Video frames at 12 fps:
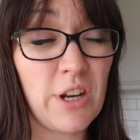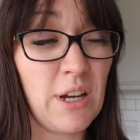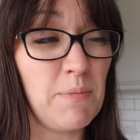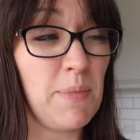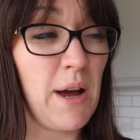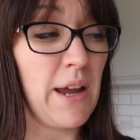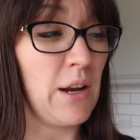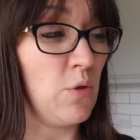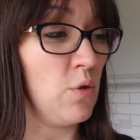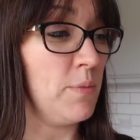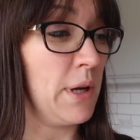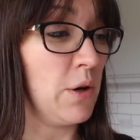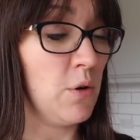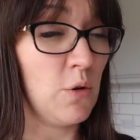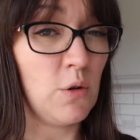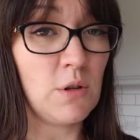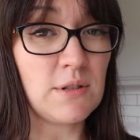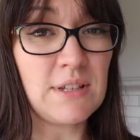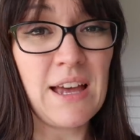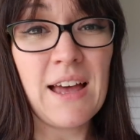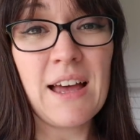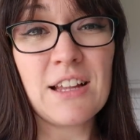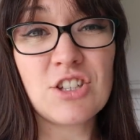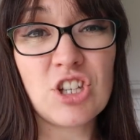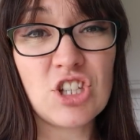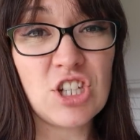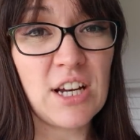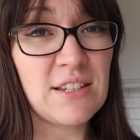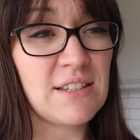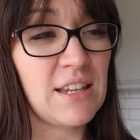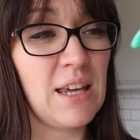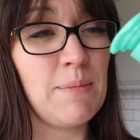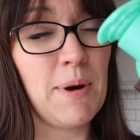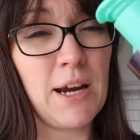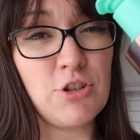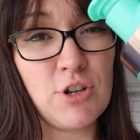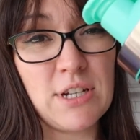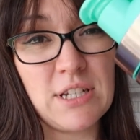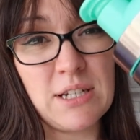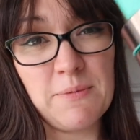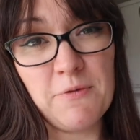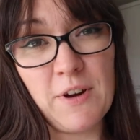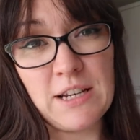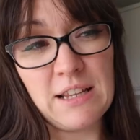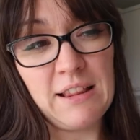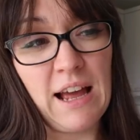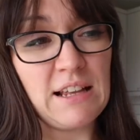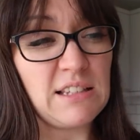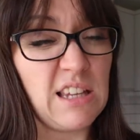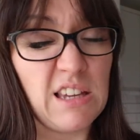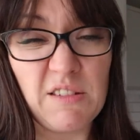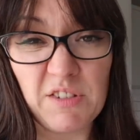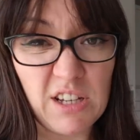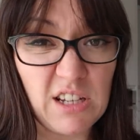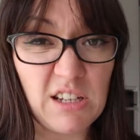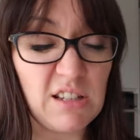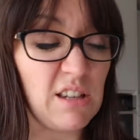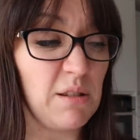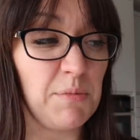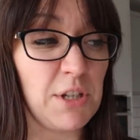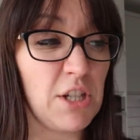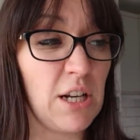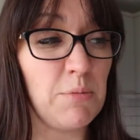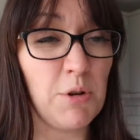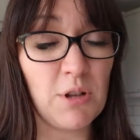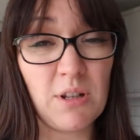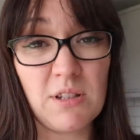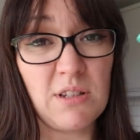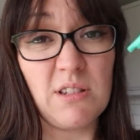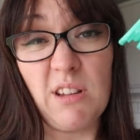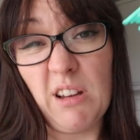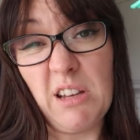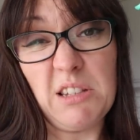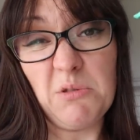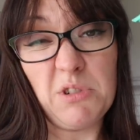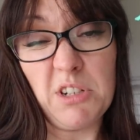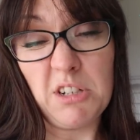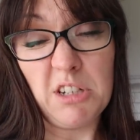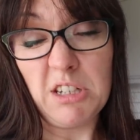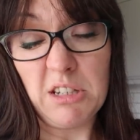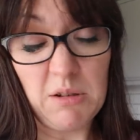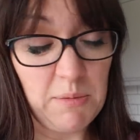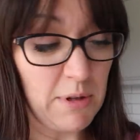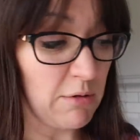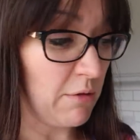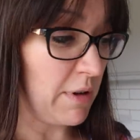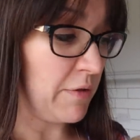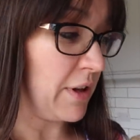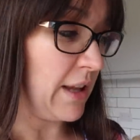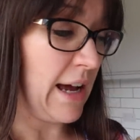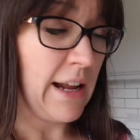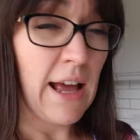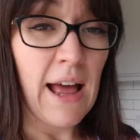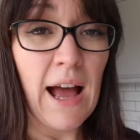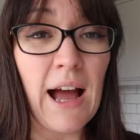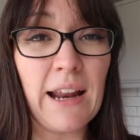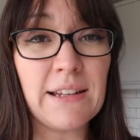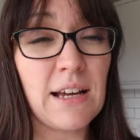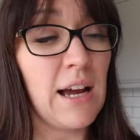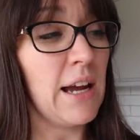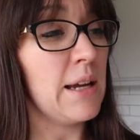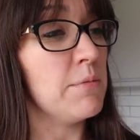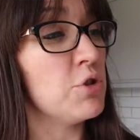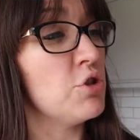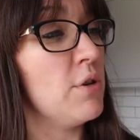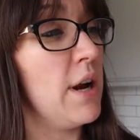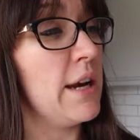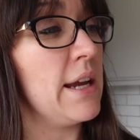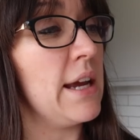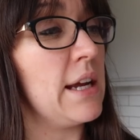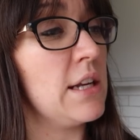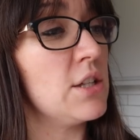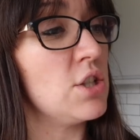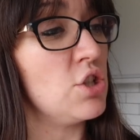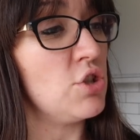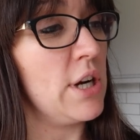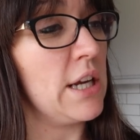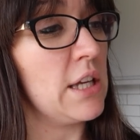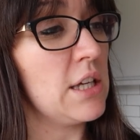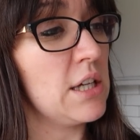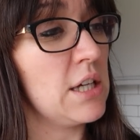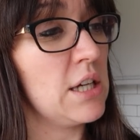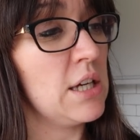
that I buy in all my hauls to just keep hydrated. And I'm finding that it's even easier than my chili bottle because it's already dirty, so I may as well refill that. And I am trying to drink